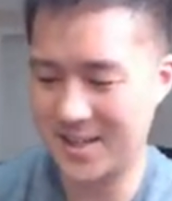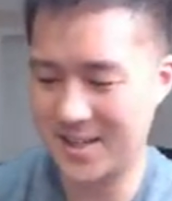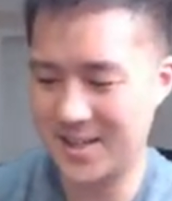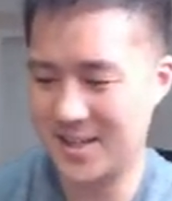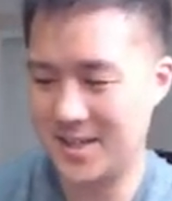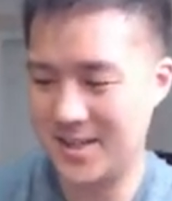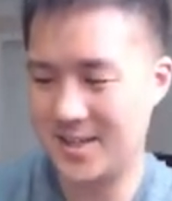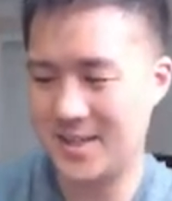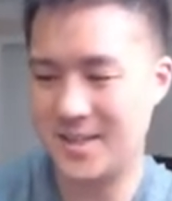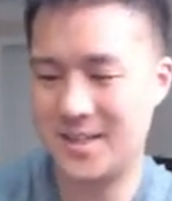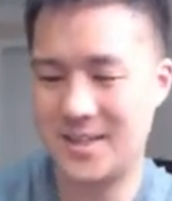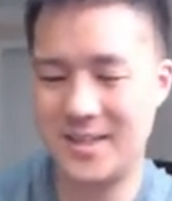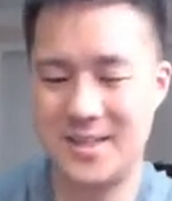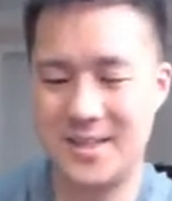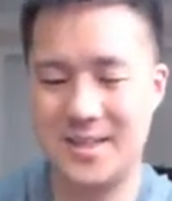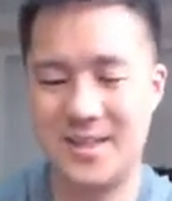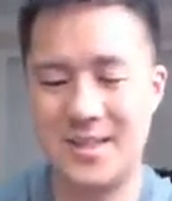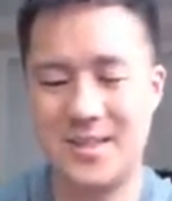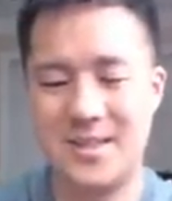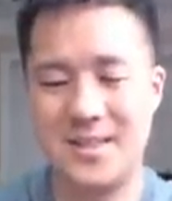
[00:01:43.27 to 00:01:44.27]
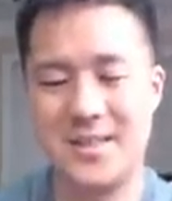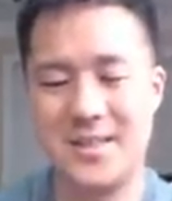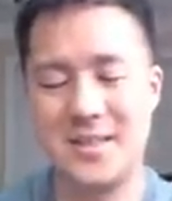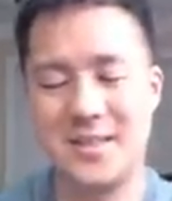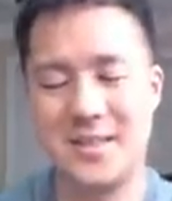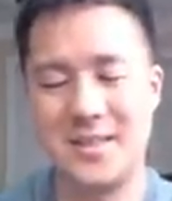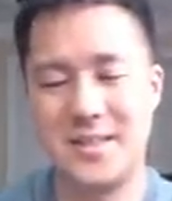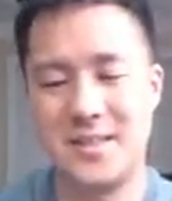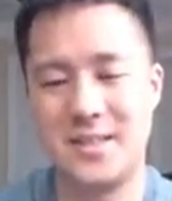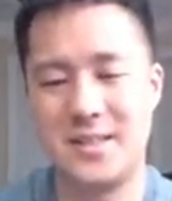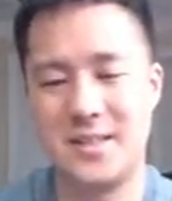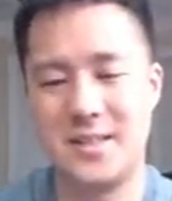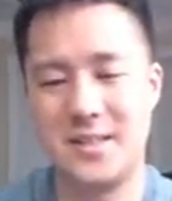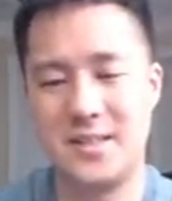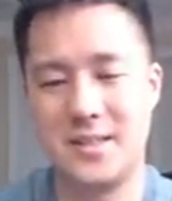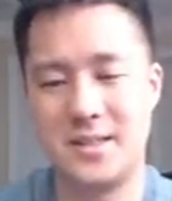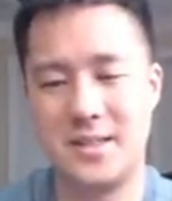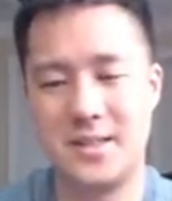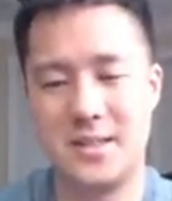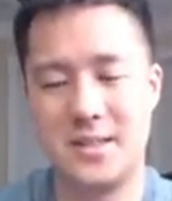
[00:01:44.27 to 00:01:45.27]

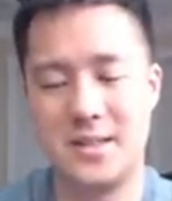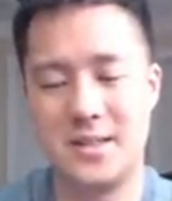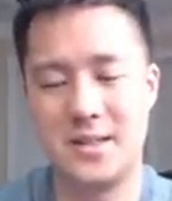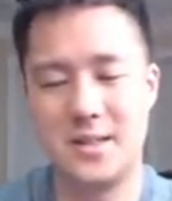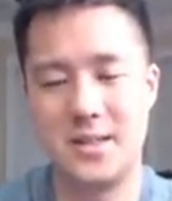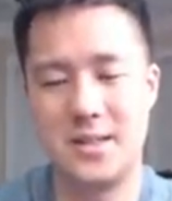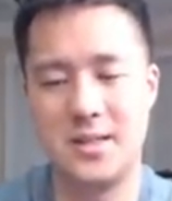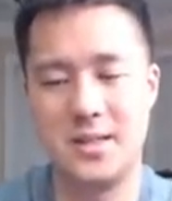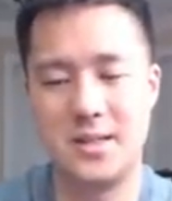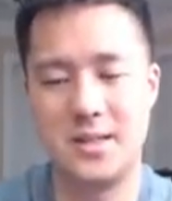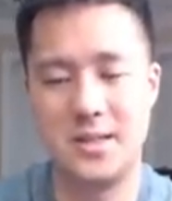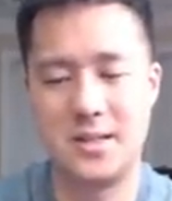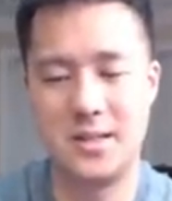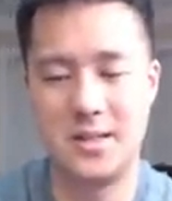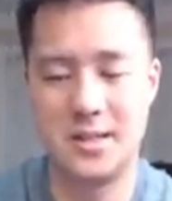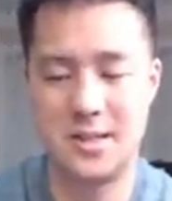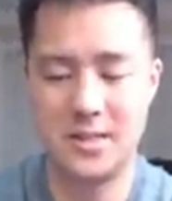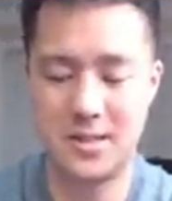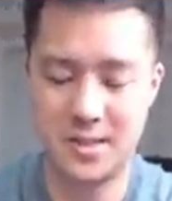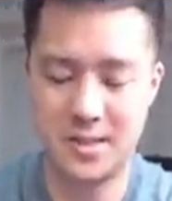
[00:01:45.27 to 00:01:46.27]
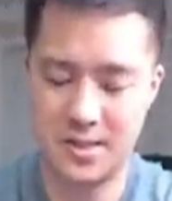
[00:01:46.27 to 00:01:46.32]
Nothing is said.